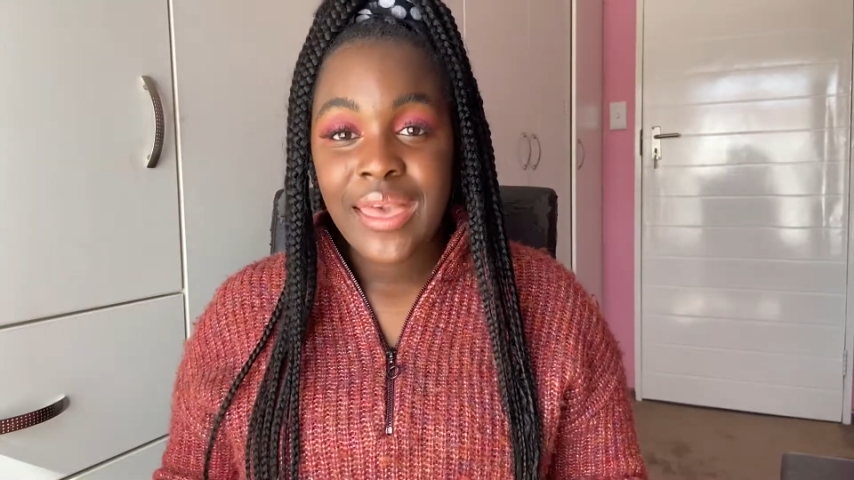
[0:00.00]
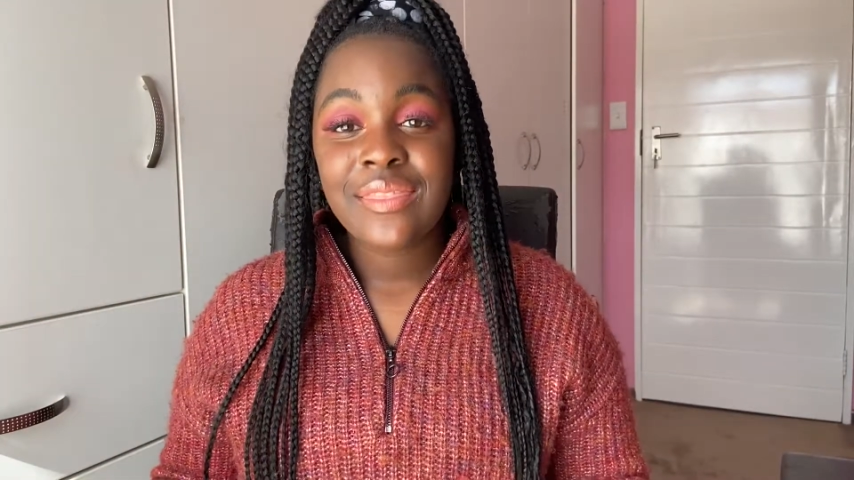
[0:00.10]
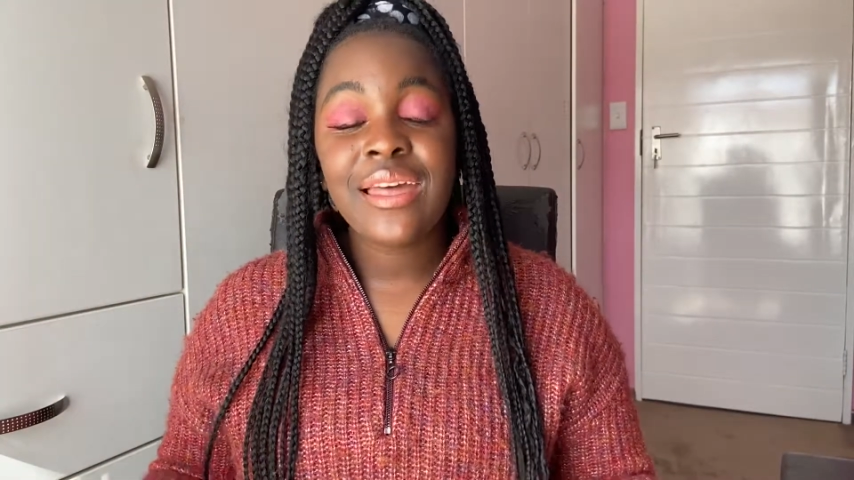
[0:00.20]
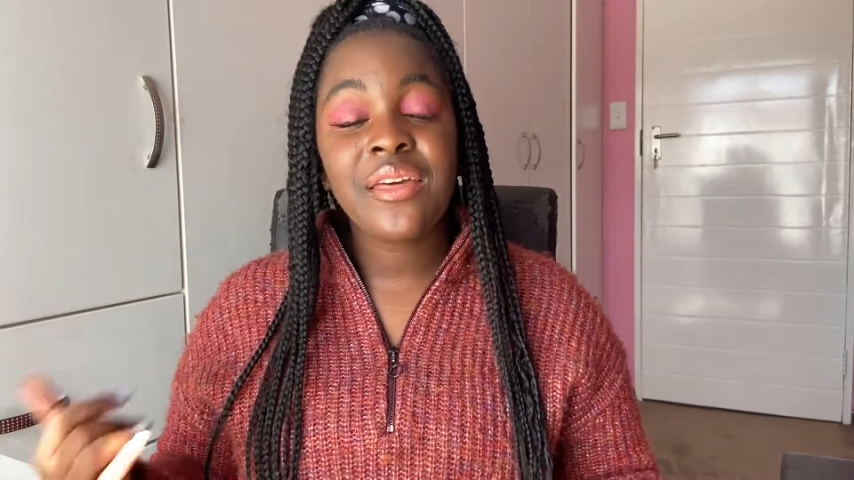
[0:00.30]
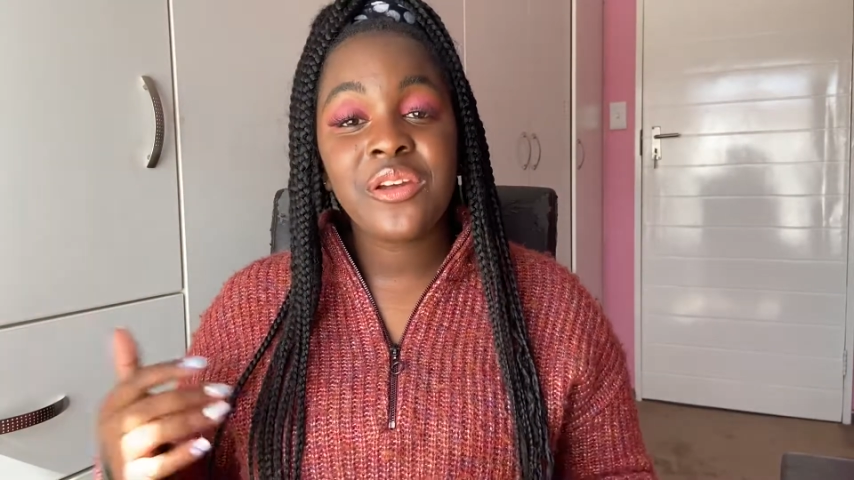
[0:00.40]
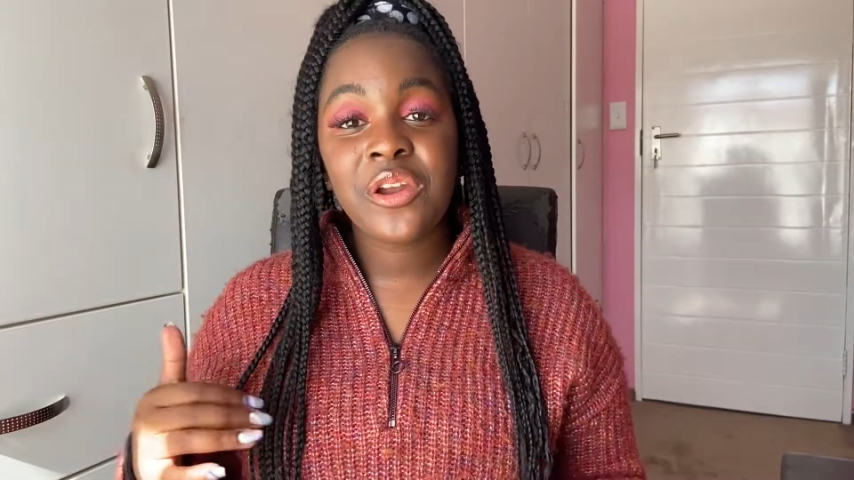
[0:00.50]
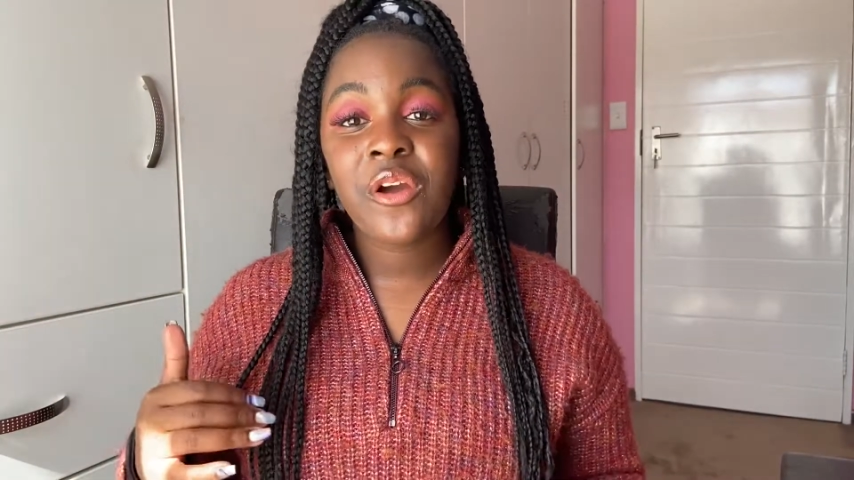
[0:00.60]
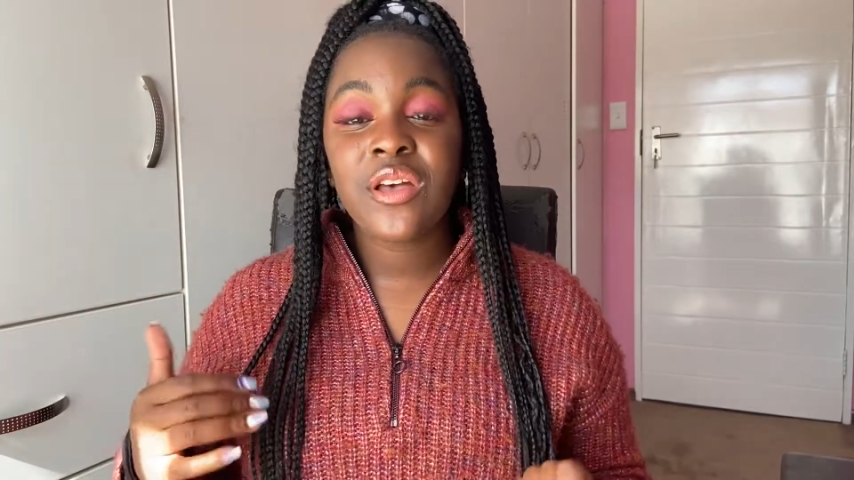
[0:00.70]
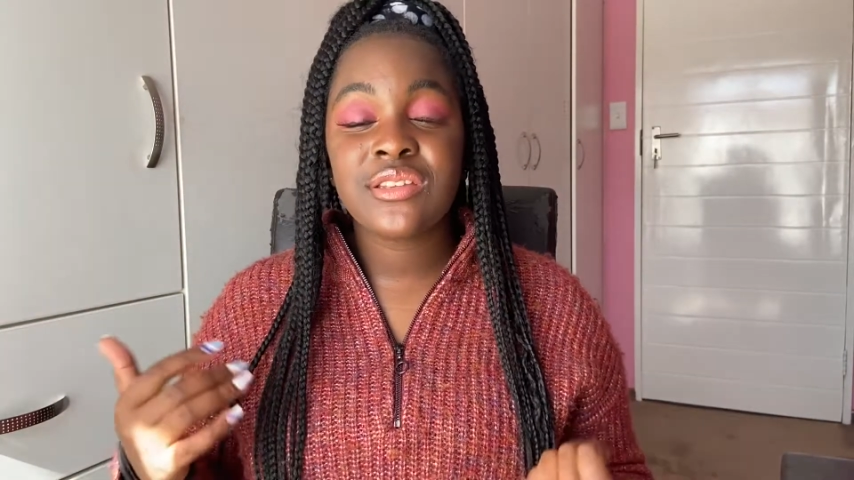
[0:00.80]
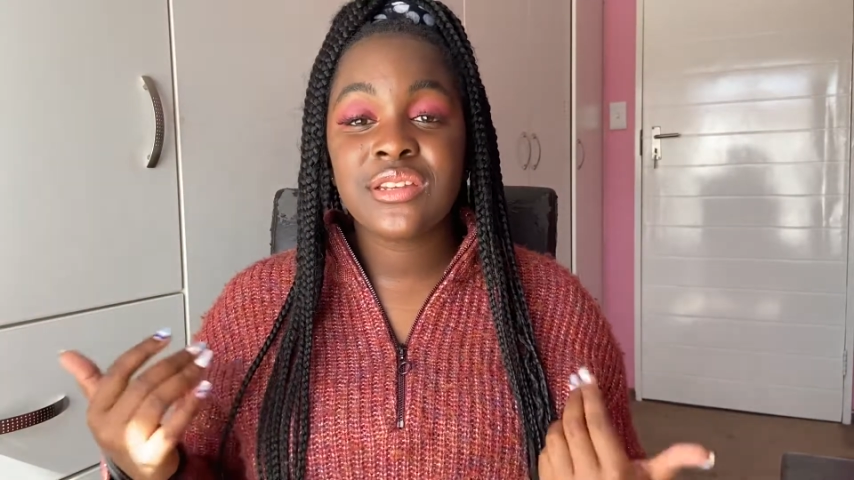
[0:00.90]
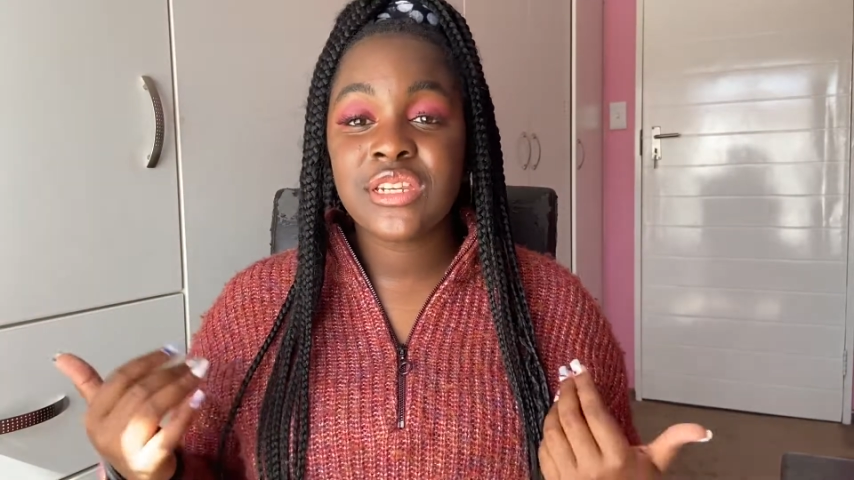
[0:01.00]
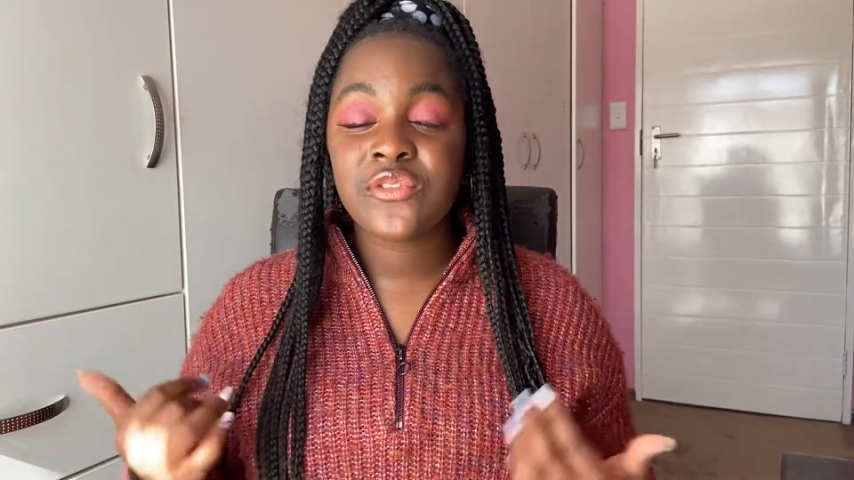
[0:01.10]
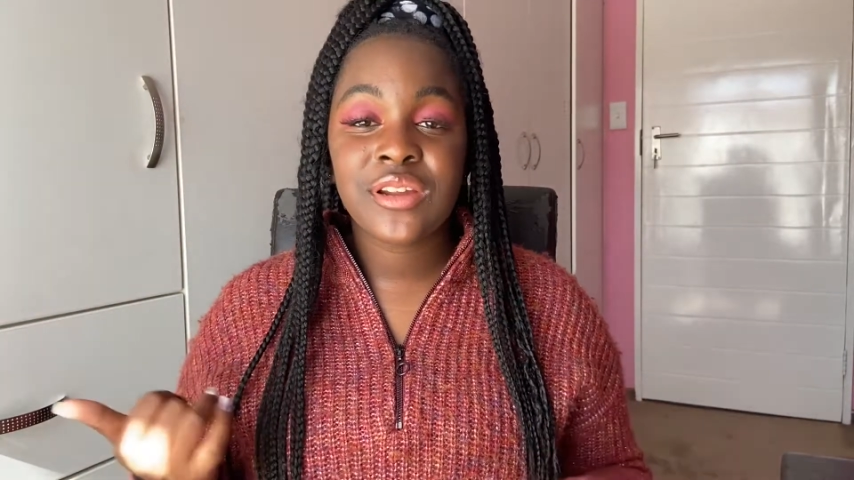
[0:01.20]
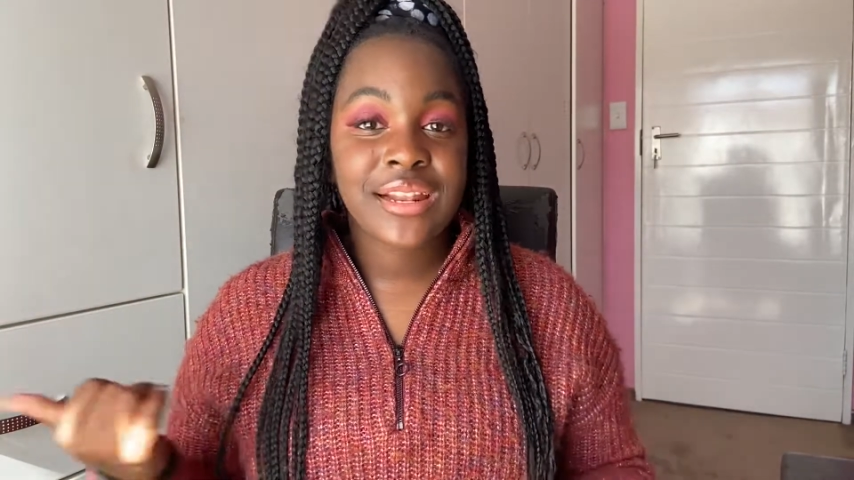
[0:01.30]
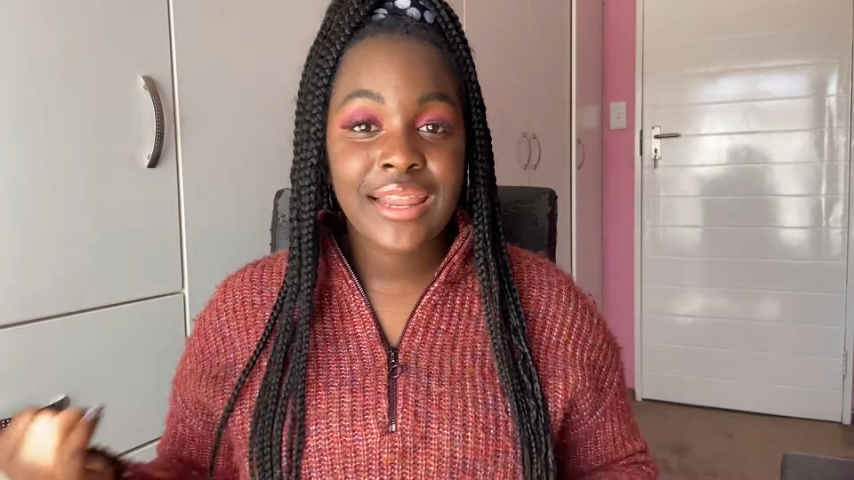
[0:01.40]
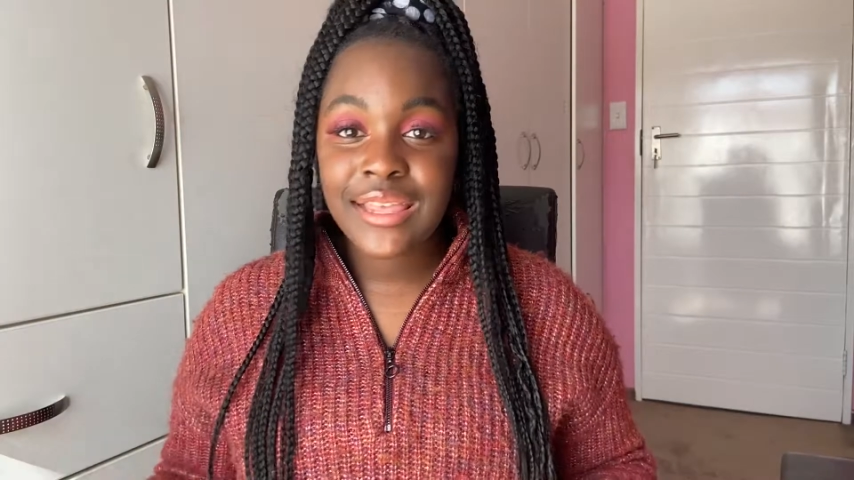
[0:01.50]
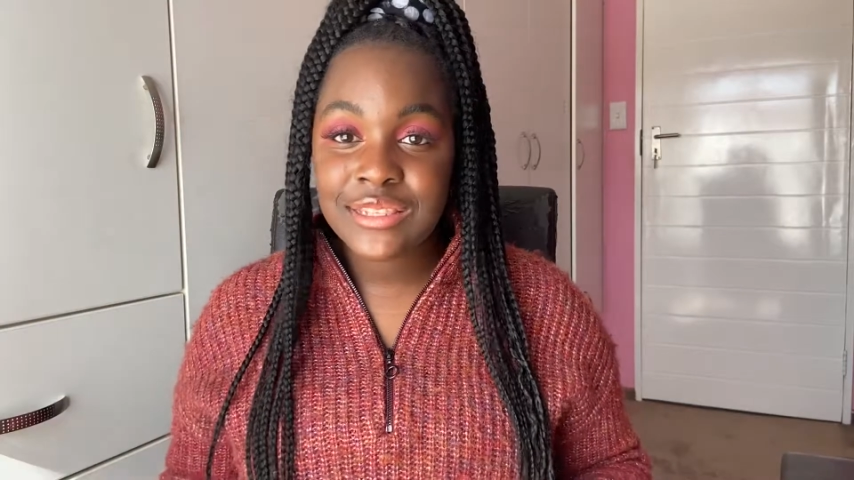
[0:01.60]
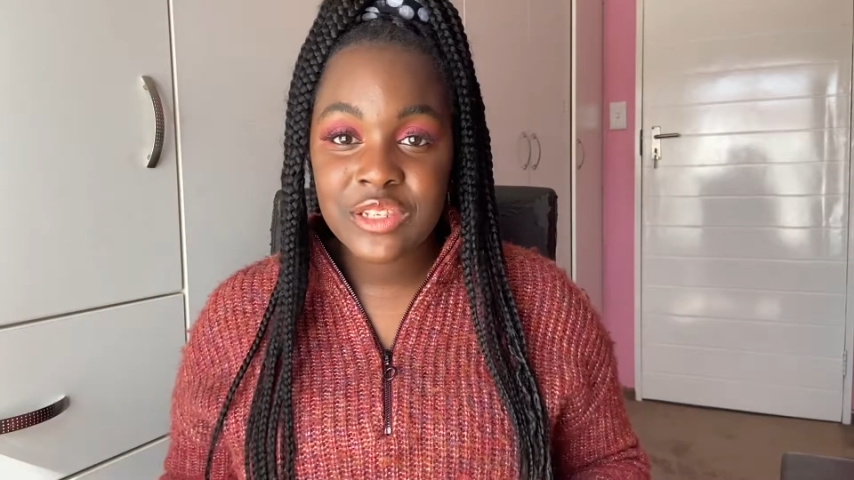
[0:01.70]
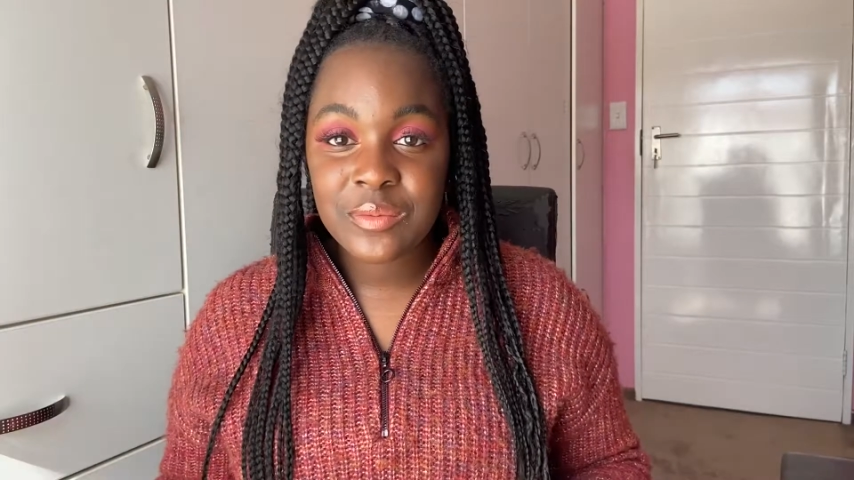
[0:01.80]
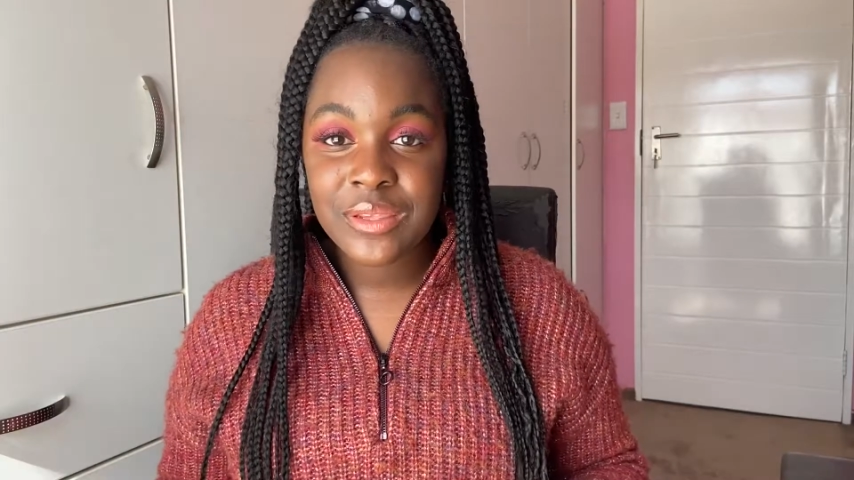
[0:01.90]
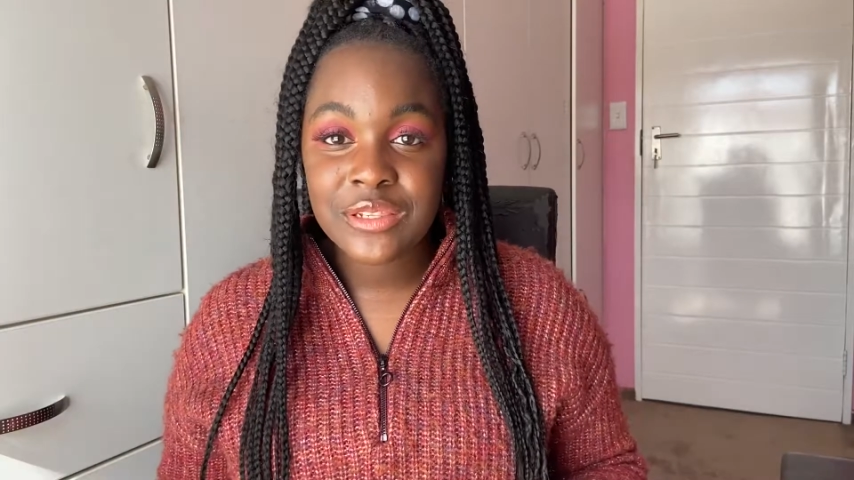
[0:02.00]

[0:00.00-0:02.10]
That other girl was in a different class to me.